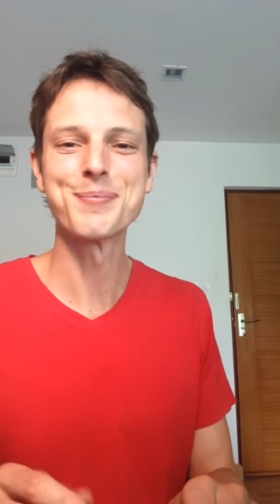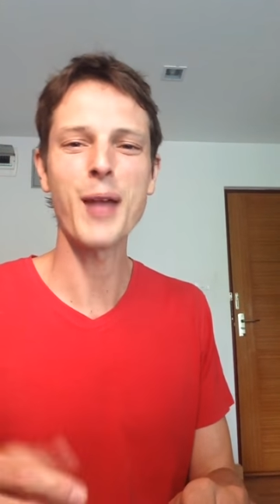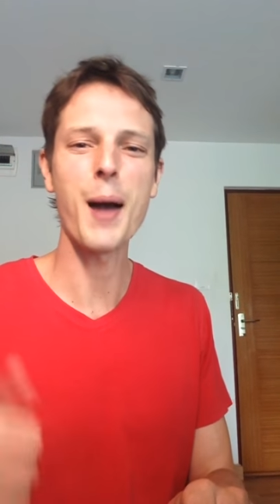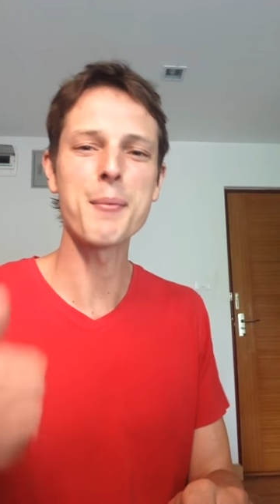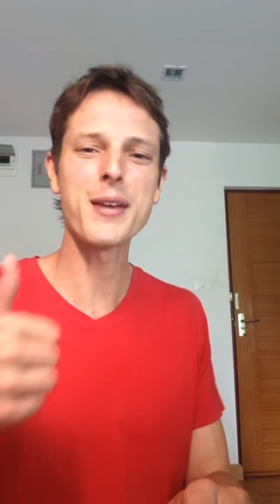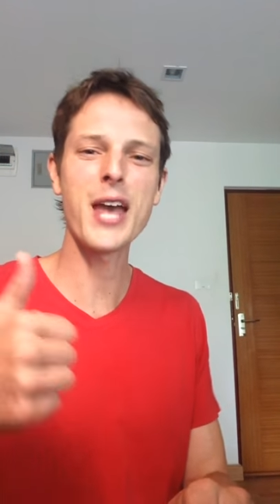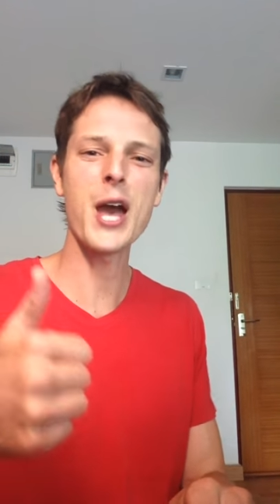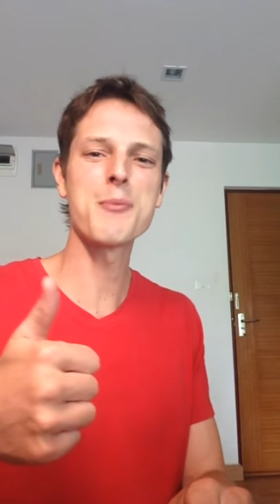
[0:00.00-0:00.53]

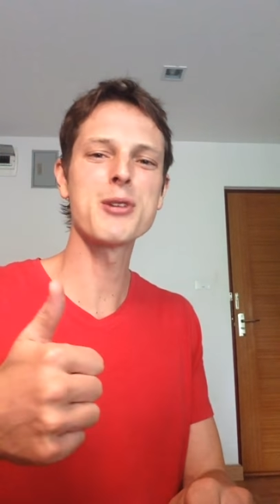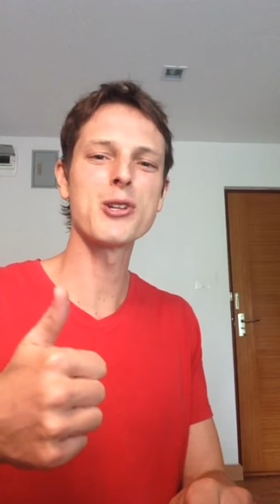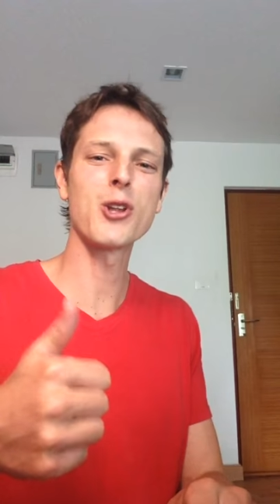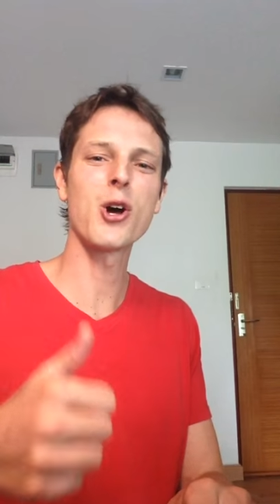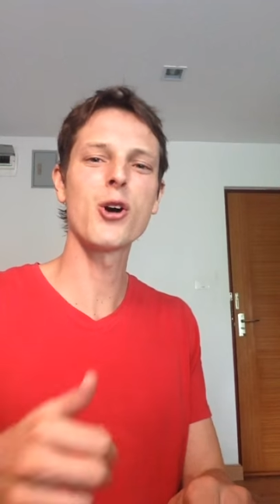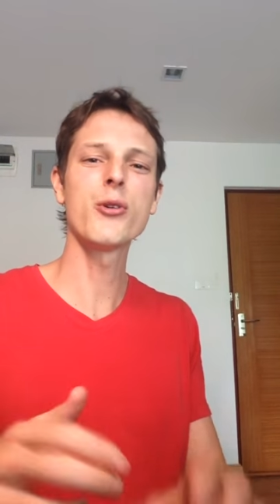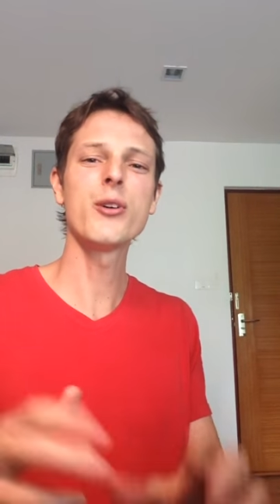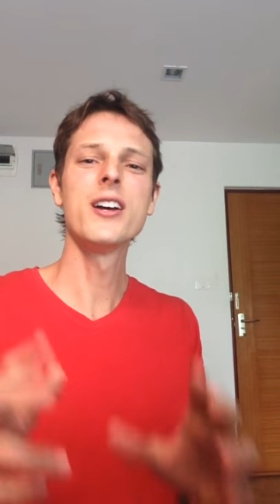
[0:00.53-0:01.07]
I'm Camden
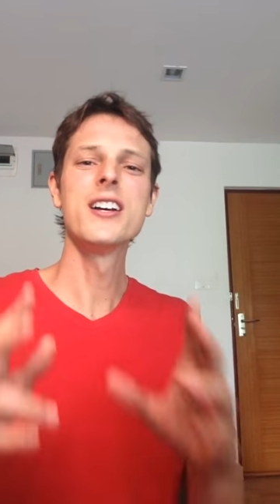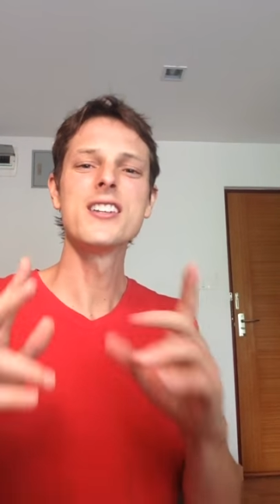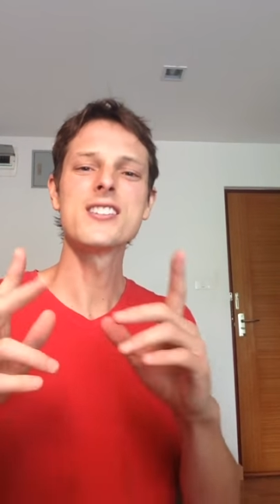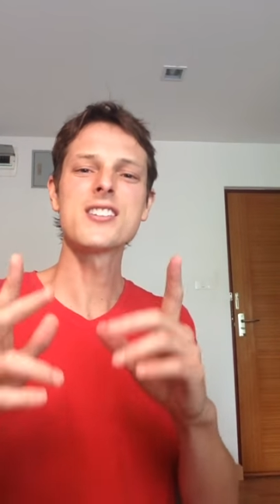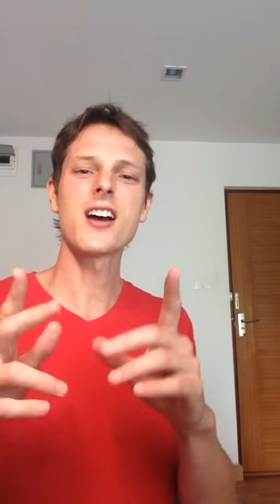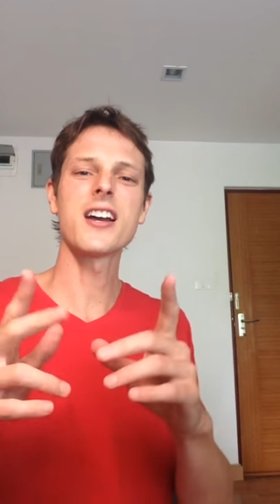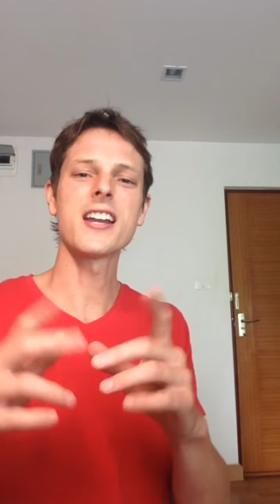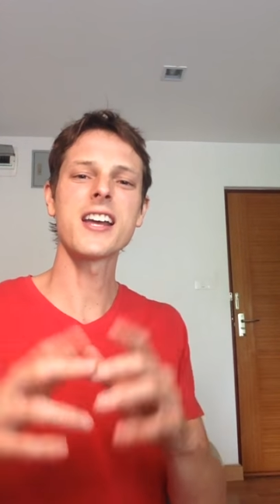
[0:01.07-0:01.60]
Long,
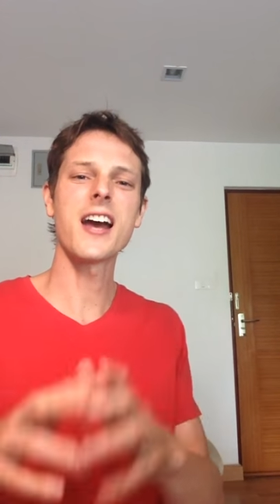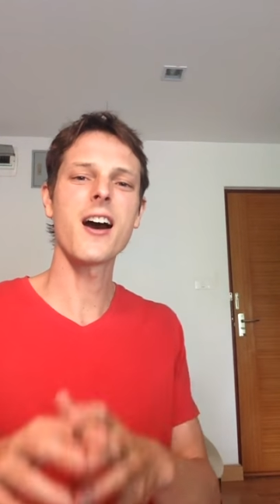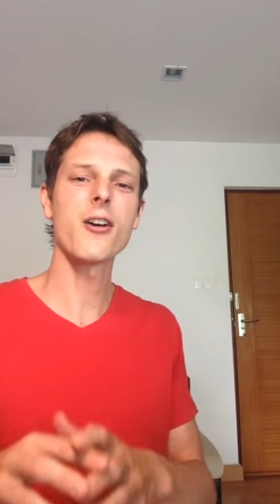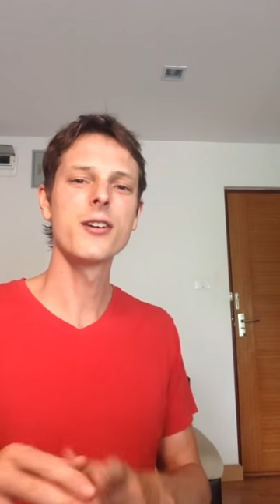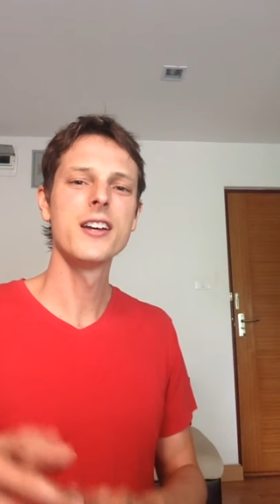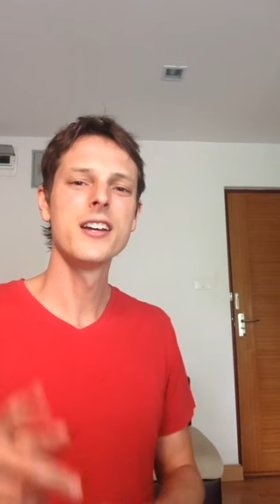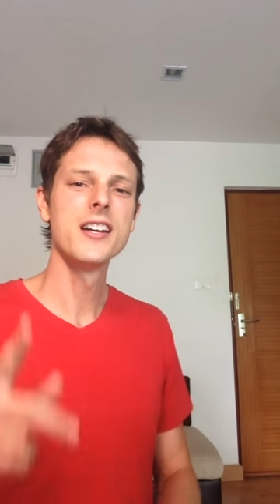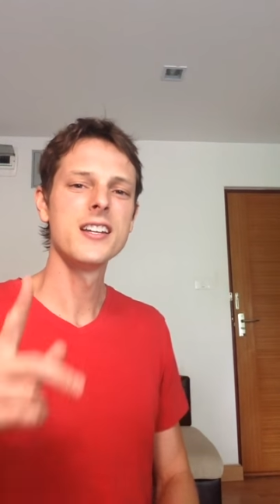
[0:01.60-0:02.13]
signing
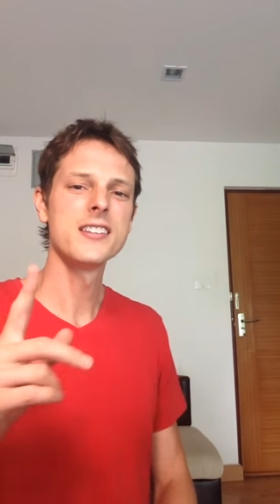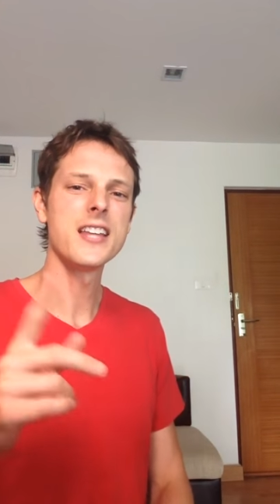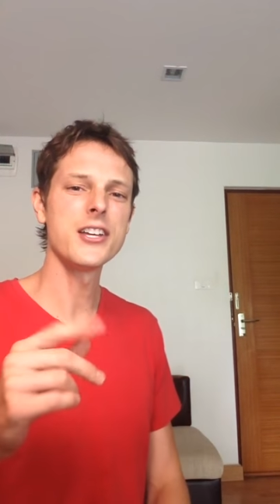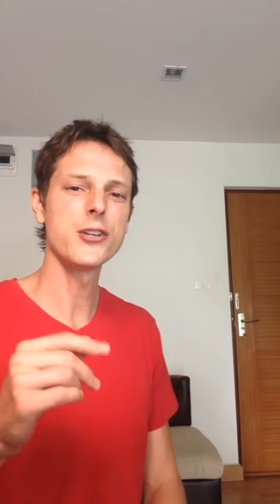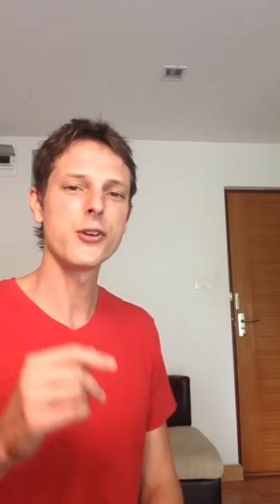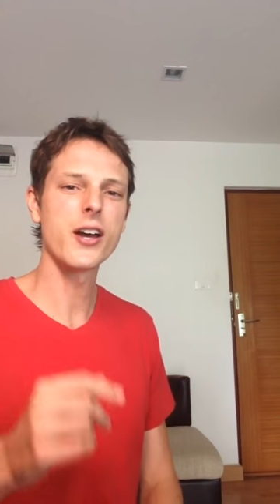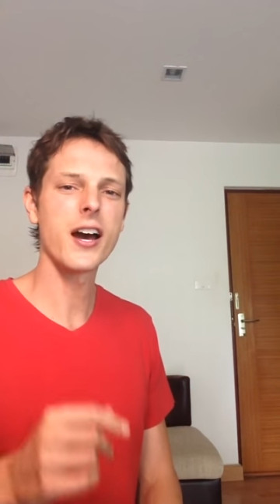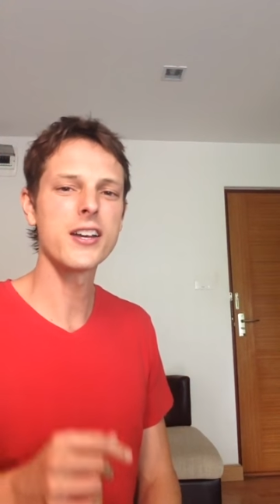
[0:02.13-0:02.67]
out.
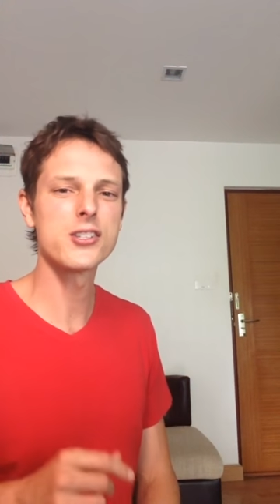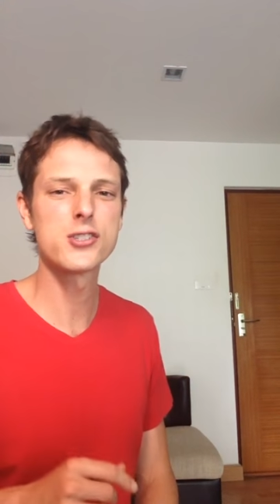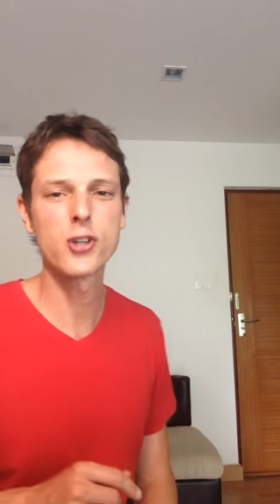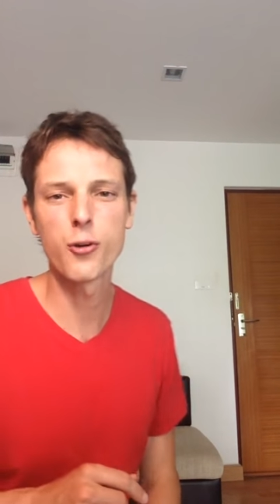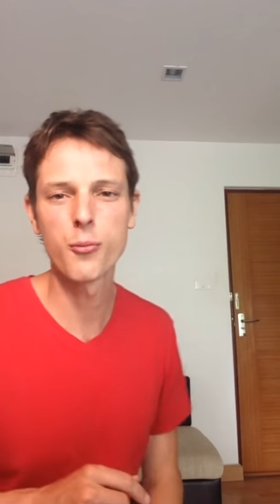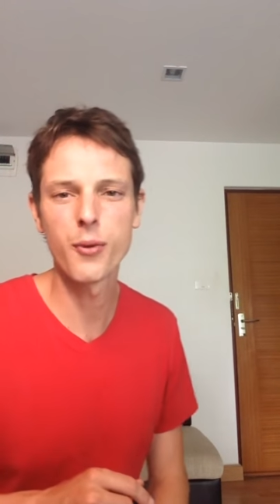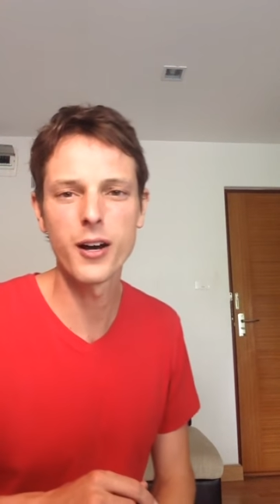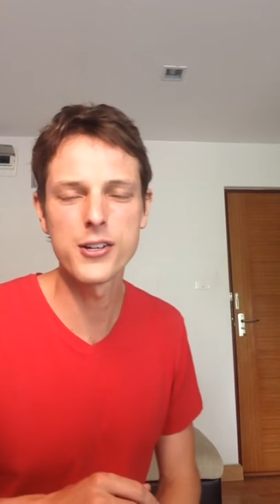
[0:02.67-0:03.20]
Thank you guys
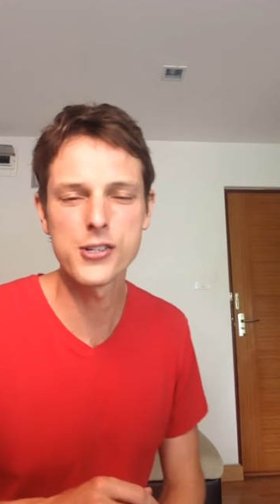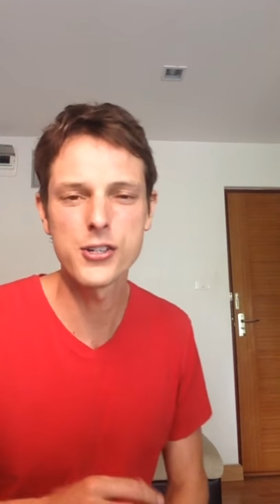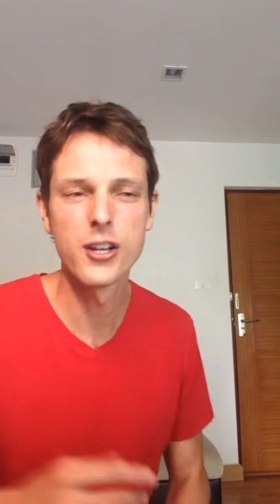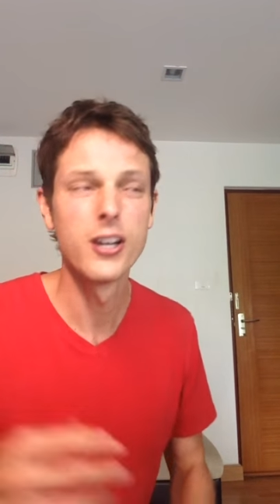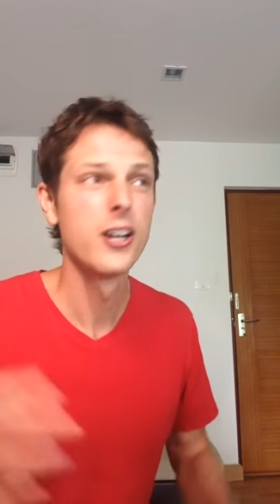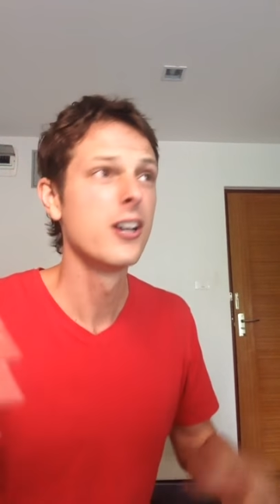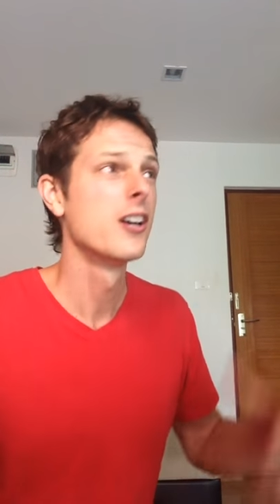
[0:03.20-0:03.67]
so much.